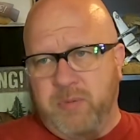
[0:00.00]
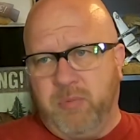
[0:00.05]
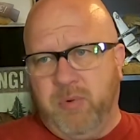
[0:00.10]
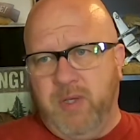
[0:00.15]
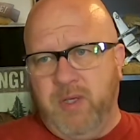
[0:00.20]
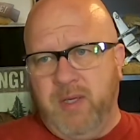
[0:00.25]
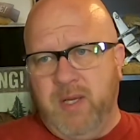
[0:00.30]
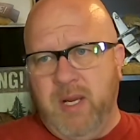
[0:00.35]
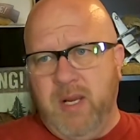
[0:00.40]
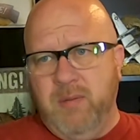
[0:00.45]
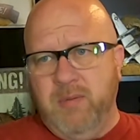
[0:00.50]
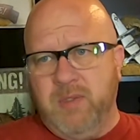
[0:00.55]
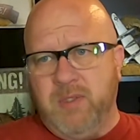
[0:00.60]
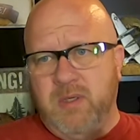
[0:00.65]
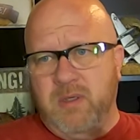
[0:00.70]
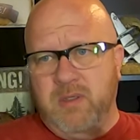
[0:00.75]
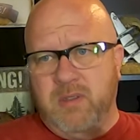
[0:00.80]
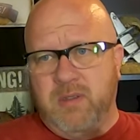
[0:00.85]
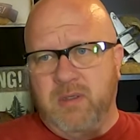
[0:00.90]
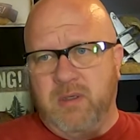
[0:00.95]
play games
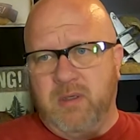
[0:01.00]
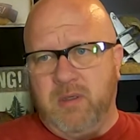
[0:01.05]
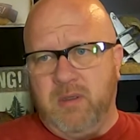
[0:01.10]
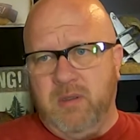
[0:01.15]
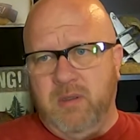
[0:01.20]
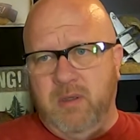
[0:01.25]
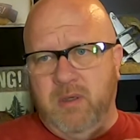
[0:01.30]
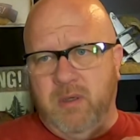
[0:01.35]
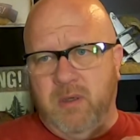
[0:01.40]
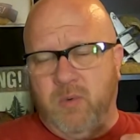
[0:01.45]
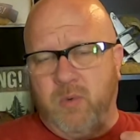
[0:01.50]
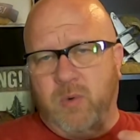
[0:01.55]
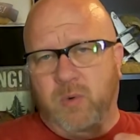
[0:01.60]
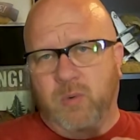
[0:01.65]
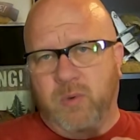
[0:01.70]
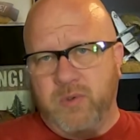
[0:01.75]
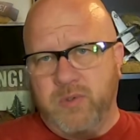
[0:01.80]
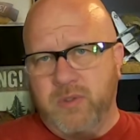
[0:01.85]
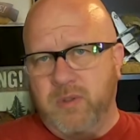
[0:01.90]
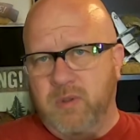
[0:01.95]
in, is World
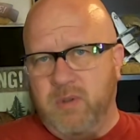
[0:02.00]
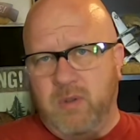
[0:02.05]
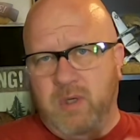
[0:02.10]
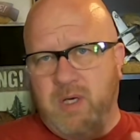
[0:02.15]
War II.